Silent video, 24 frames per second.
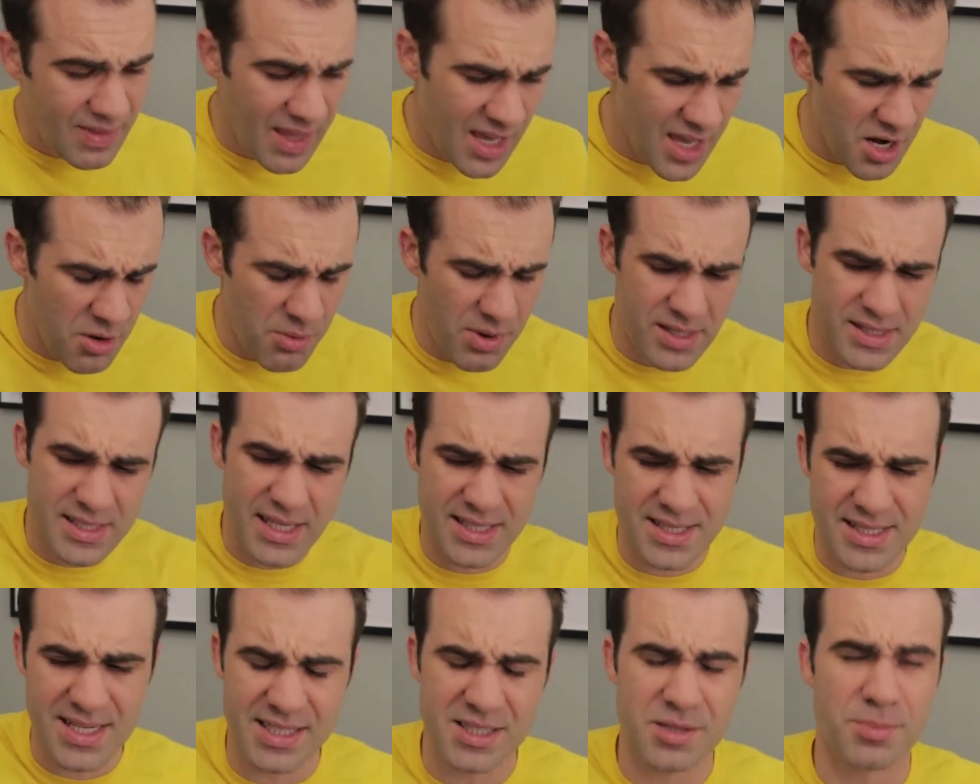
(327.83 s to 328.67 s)
anyways
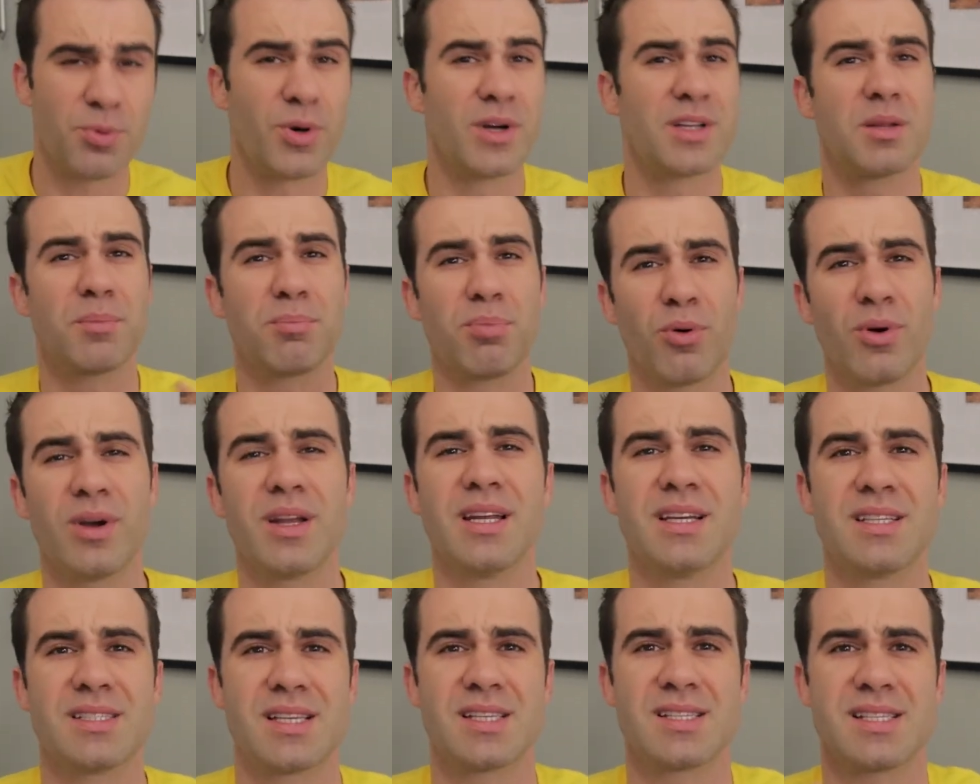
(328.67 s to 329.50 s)
that's not the point the point
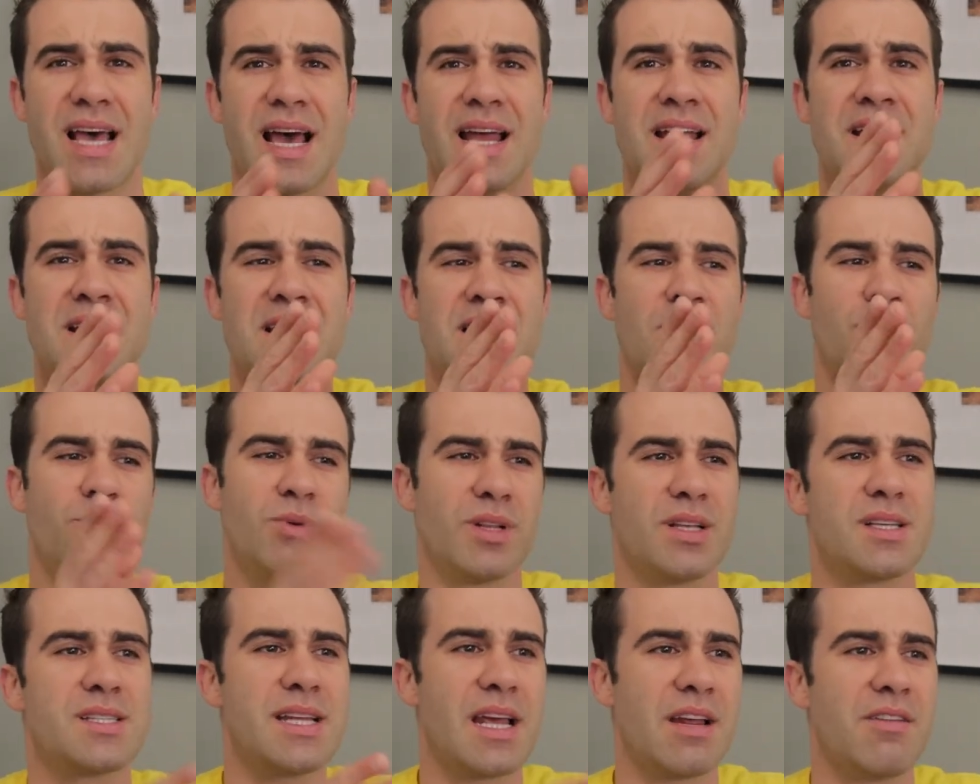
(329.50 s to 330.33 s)
is is that
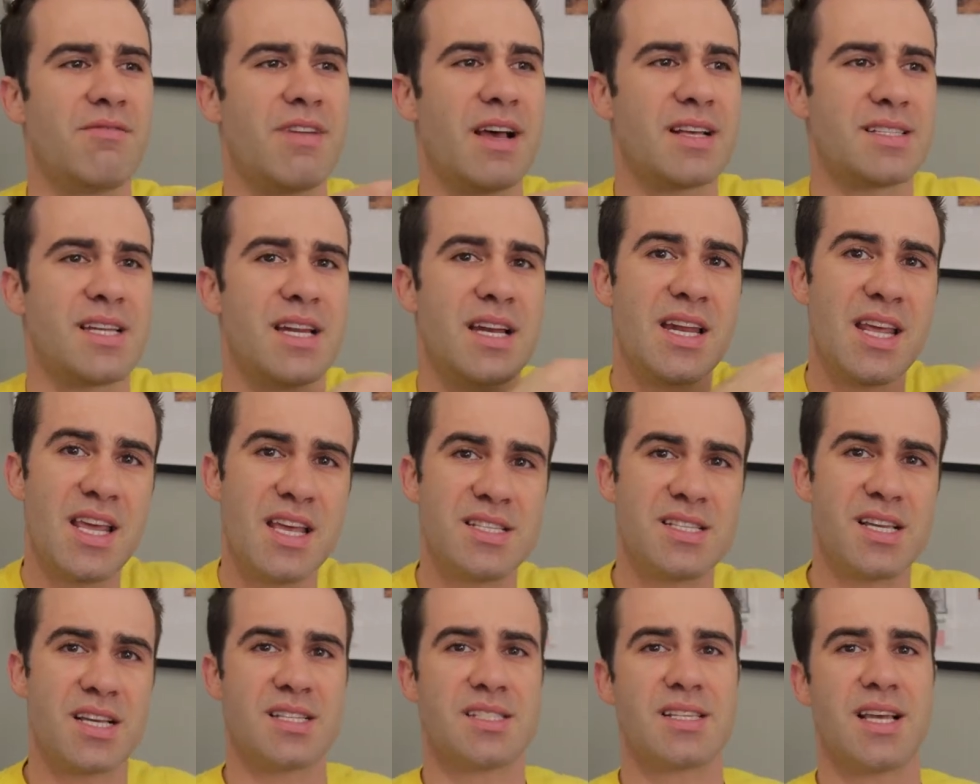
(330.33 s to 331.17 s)
real estate investing
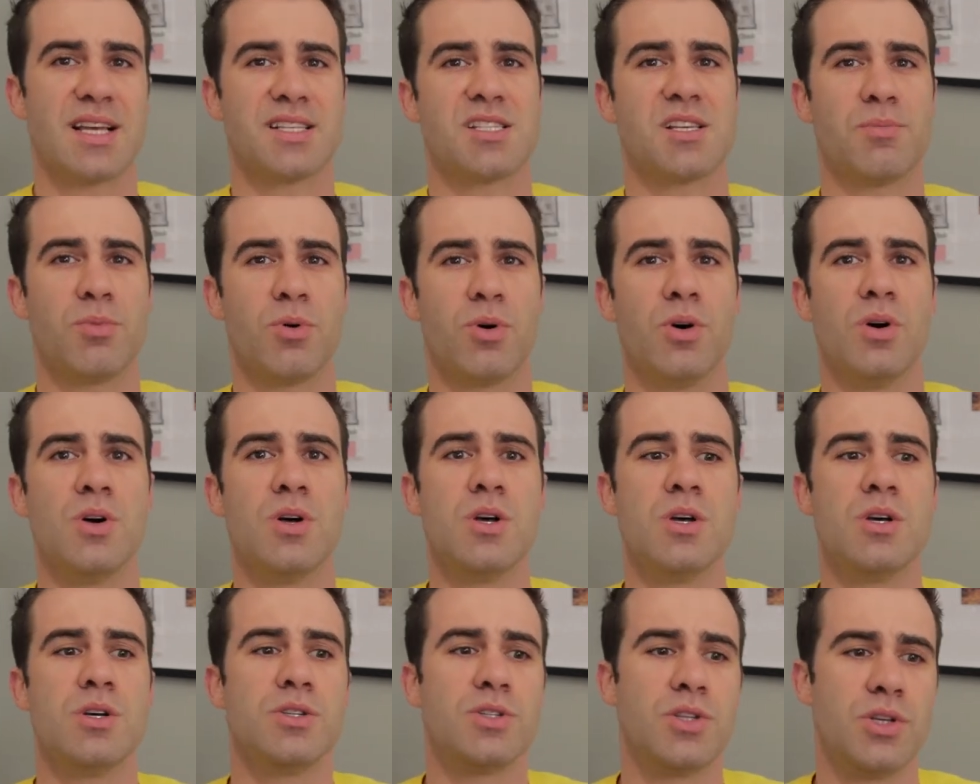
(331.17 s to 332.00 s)
is accessible
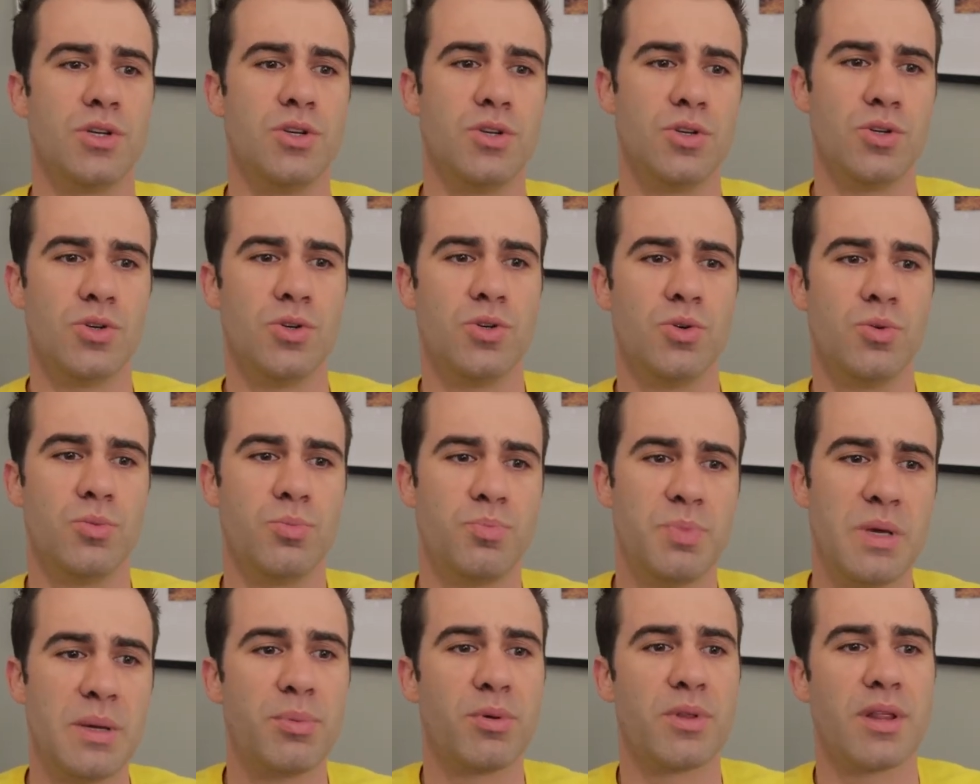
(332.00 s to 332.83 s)
to
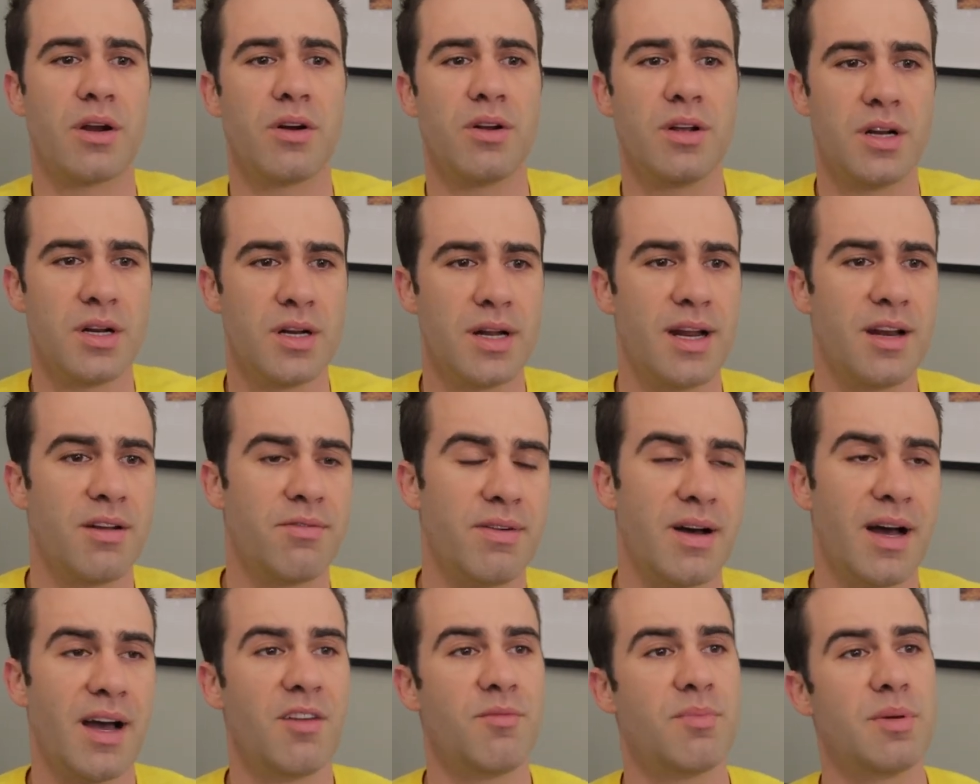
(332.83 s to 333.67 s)
people that are in a nine to
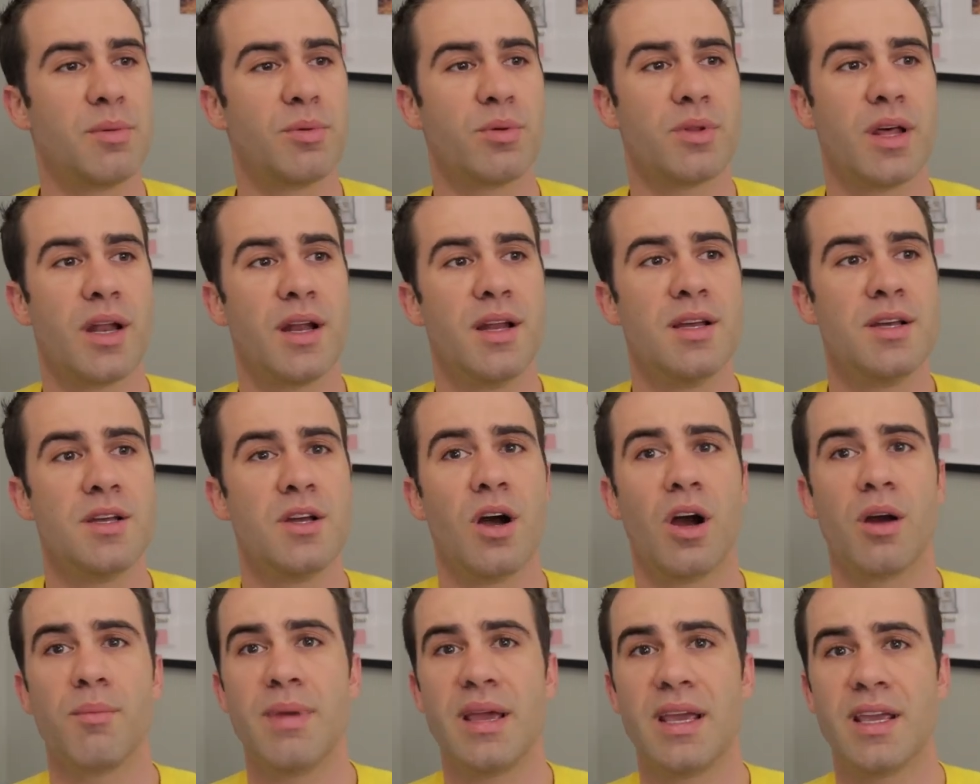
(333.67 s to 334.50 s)
five people that
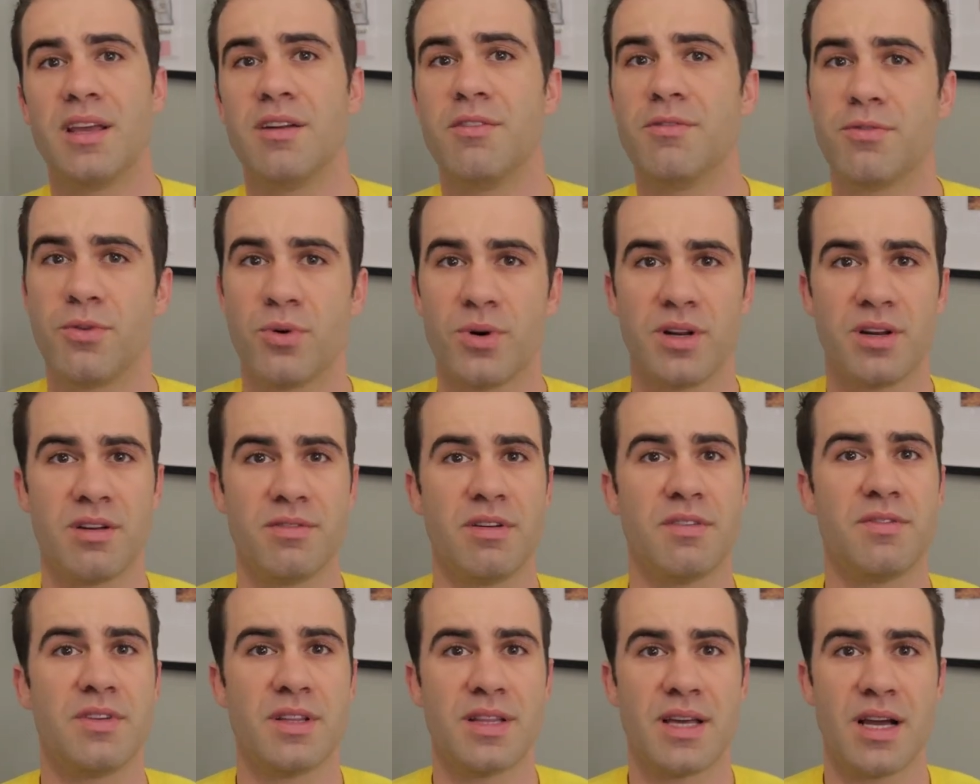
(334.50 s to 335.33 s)
are making forty to
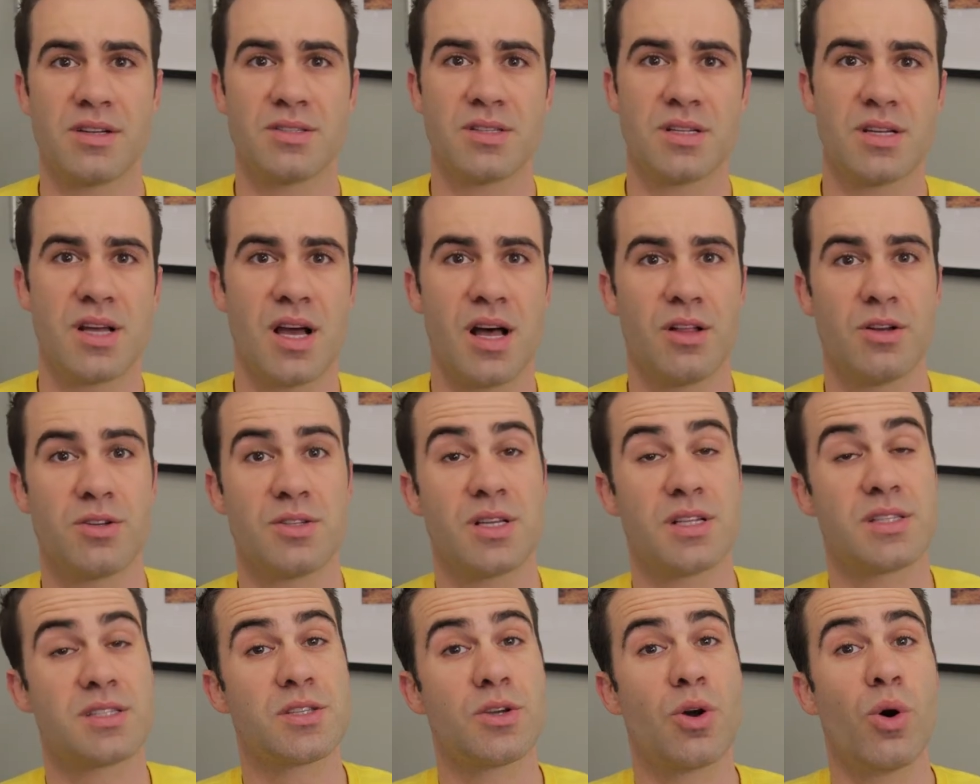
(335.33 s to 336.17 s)
fifty thousand dollars
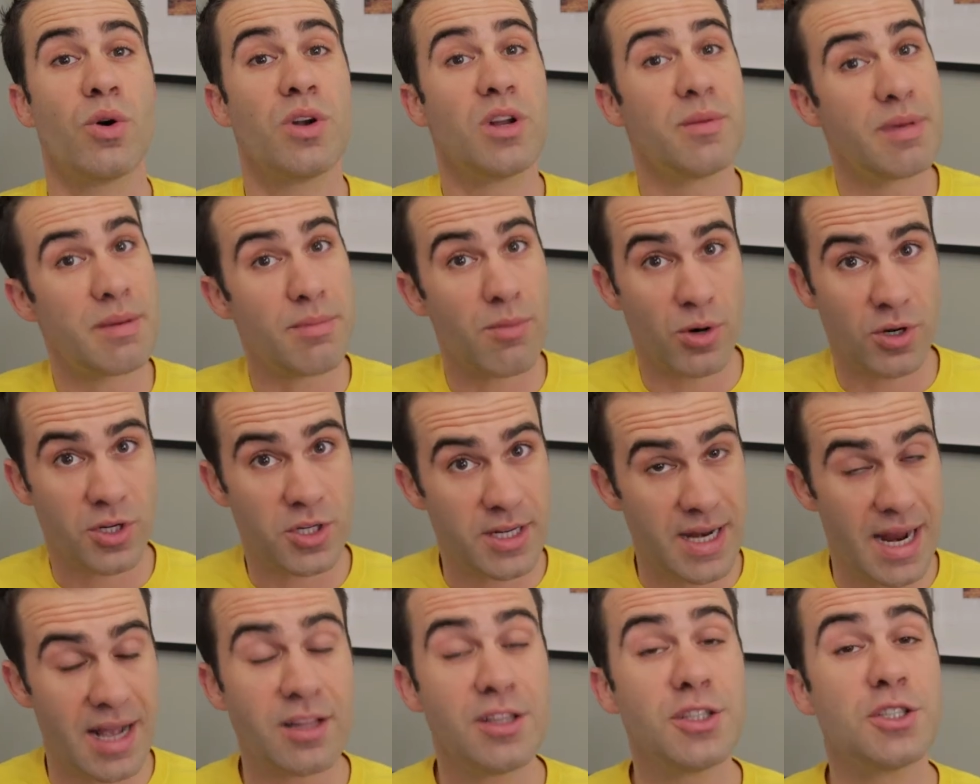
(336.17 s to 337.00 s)
it's going to be more
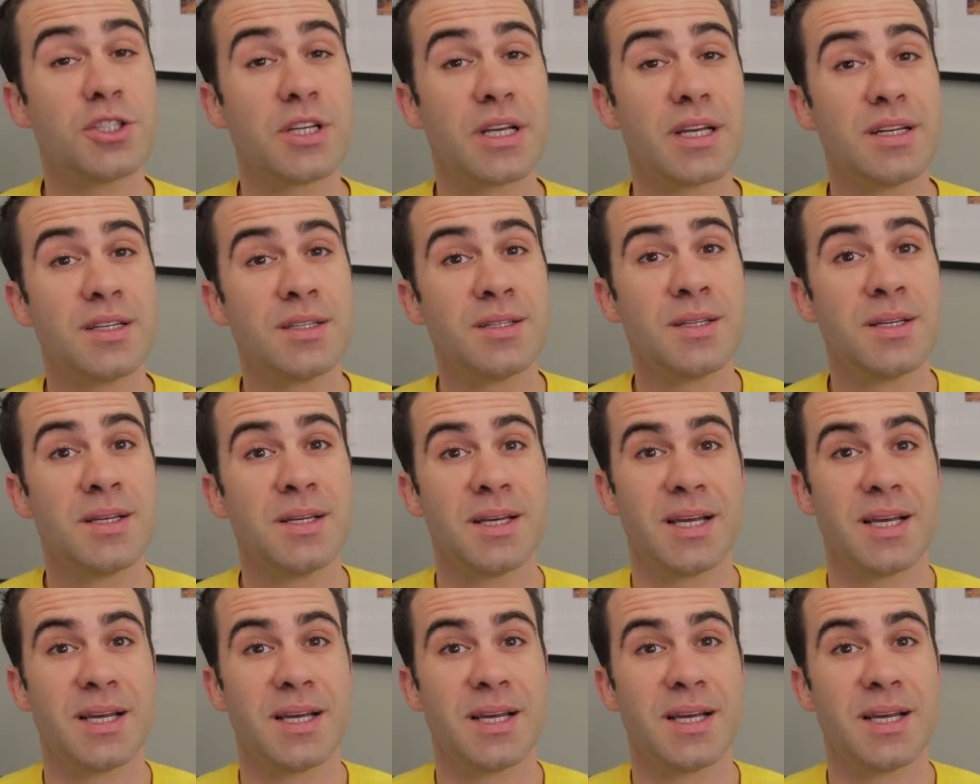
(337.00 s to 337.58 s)
challenging